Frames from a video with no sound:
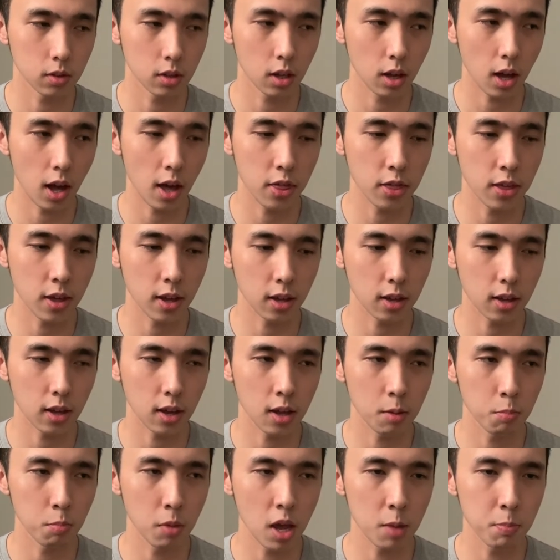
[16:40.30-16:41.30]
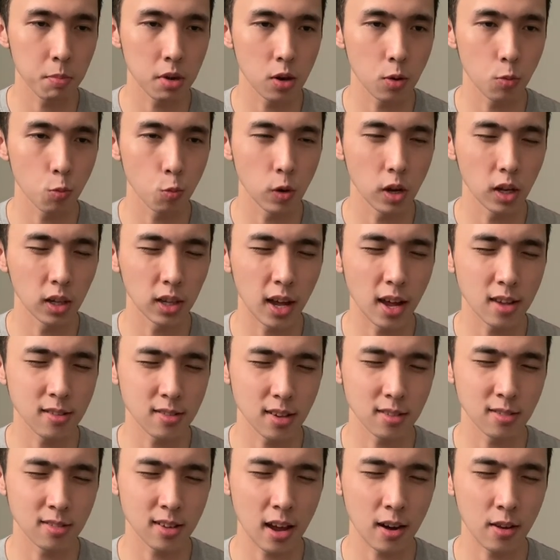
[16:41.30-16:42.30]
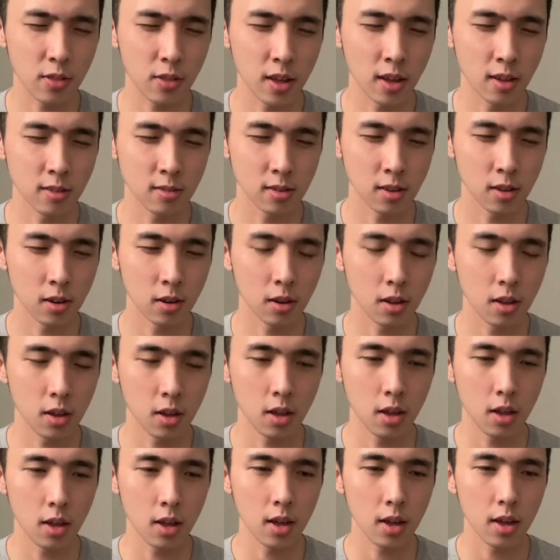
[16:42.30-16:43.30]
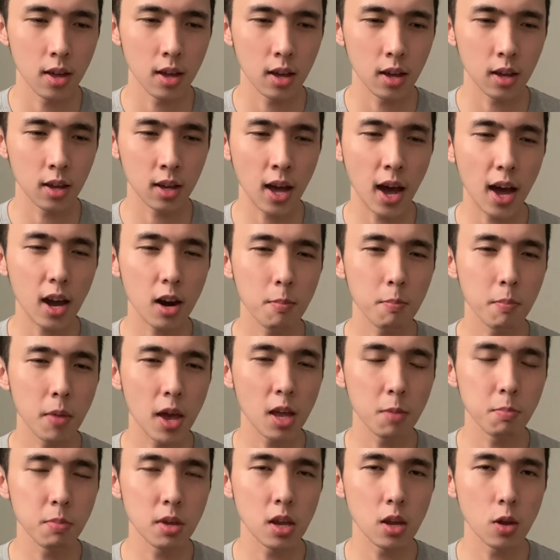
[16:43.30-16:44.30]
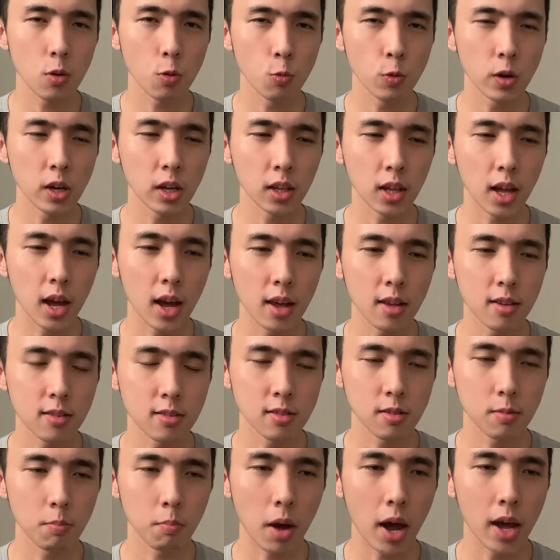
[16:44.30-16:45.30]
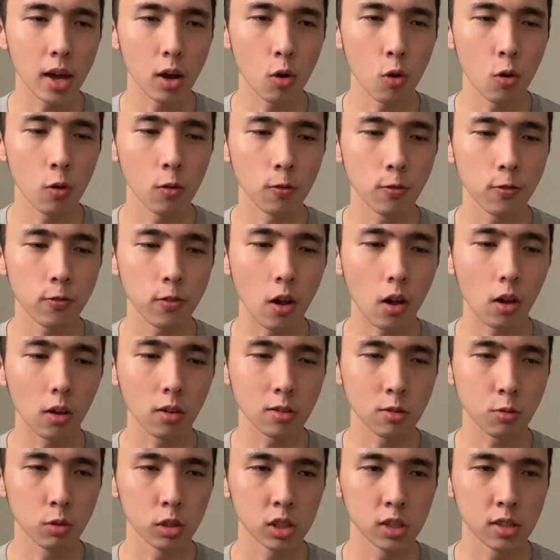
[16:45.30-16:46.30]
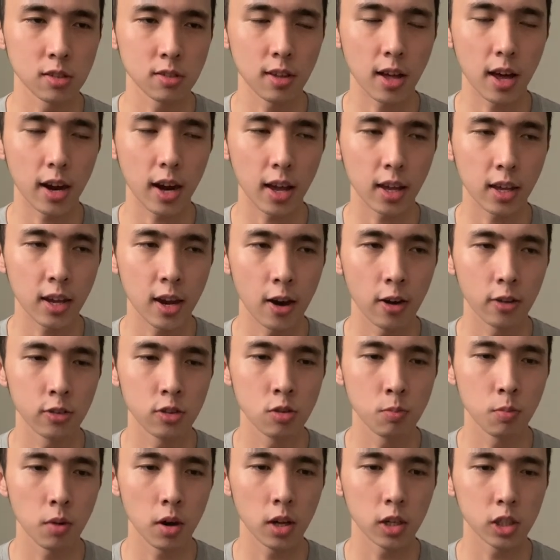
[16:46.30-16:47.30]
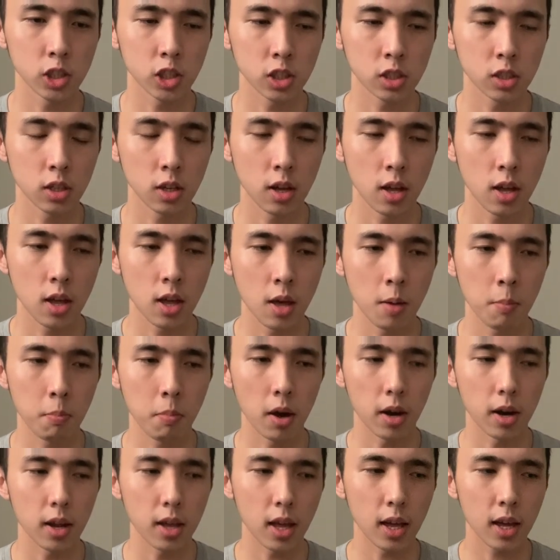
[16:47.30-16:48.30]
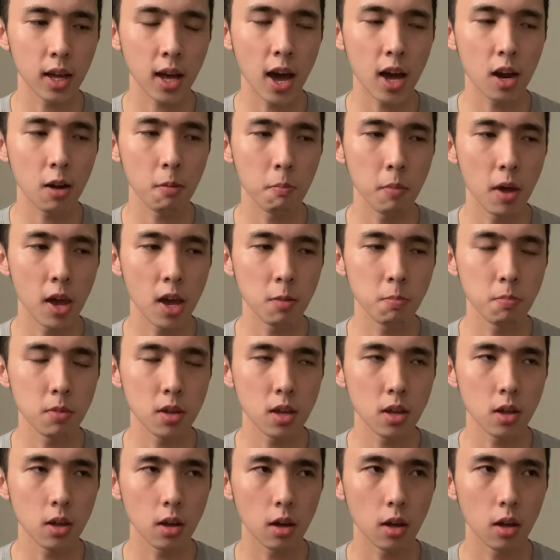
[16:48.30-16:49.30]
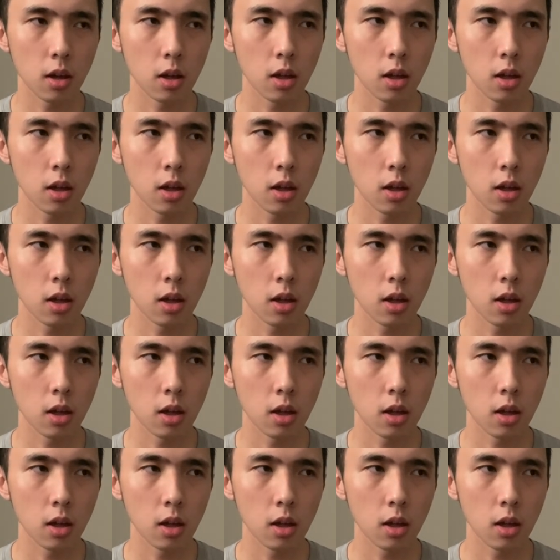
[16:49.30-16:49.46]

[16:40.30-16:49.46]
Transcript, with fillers: I think it made me realize that side of things and kind of made me realize my own faults, which is that I care too much. But it kind of made me